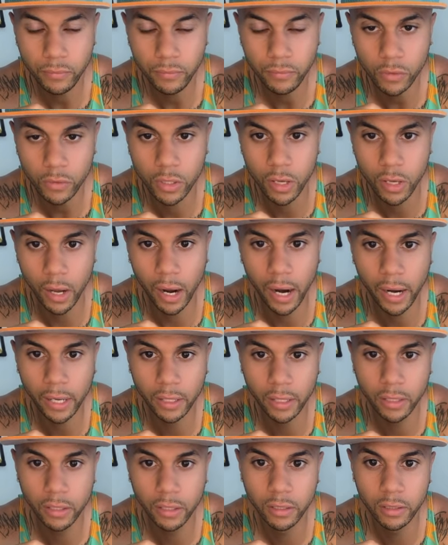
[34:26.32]
All right.
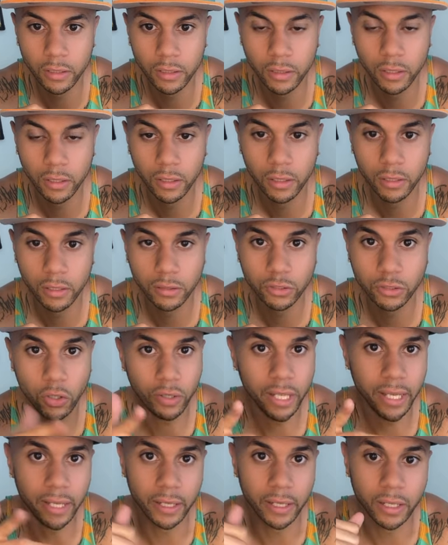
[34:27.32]
So
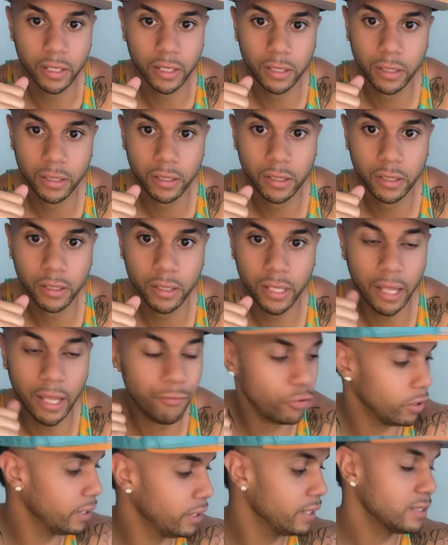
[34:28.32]
yeah, if you're
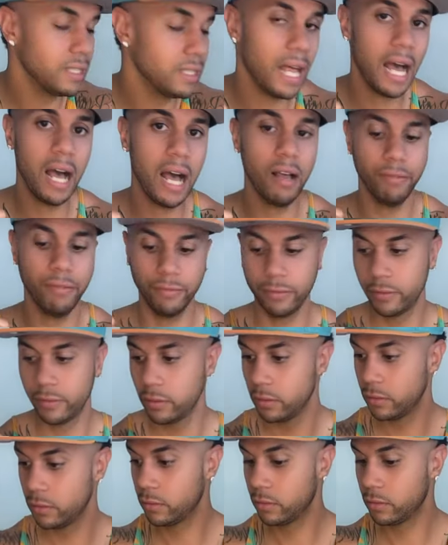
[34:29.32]
in this live,
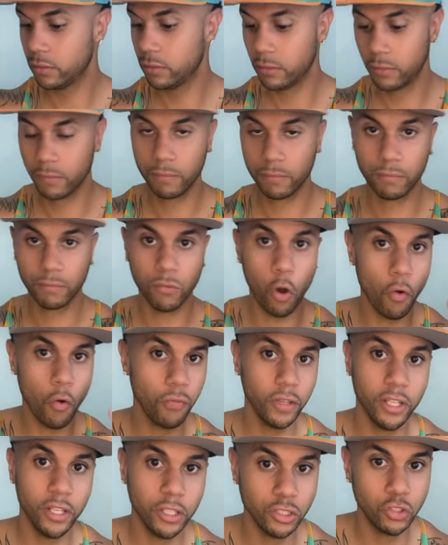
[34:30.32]
hopefully
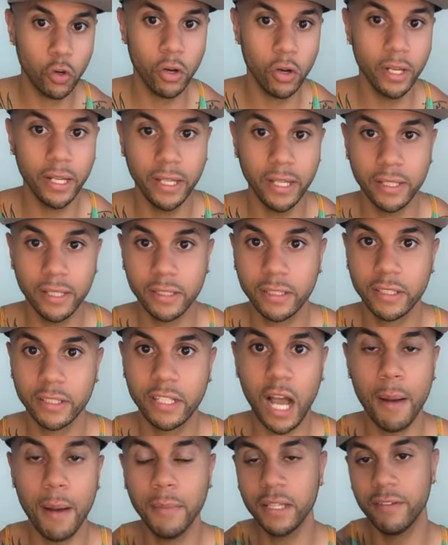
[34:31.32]
you enjoyed it.
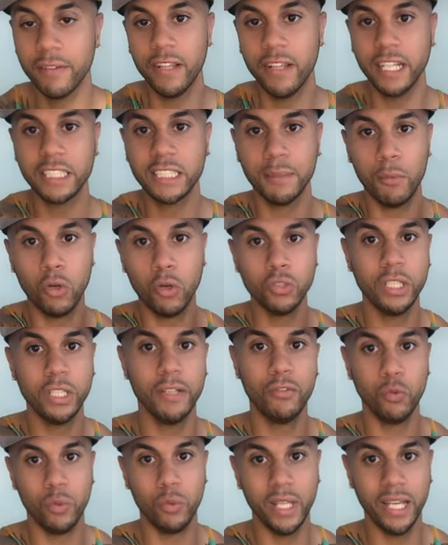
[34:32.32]
Comment the flex emoji if you
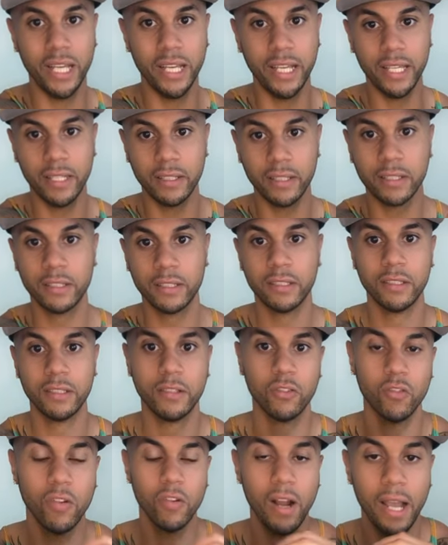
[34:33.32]
did,
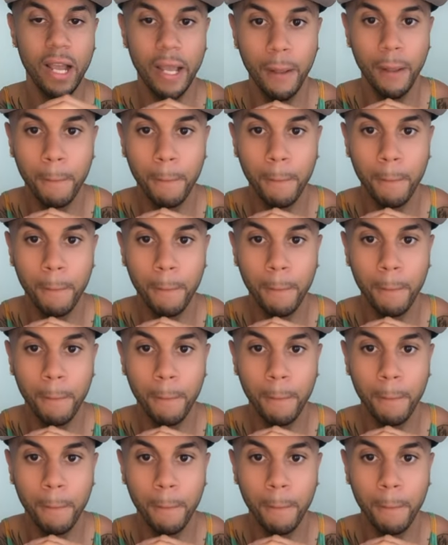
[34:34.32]
right?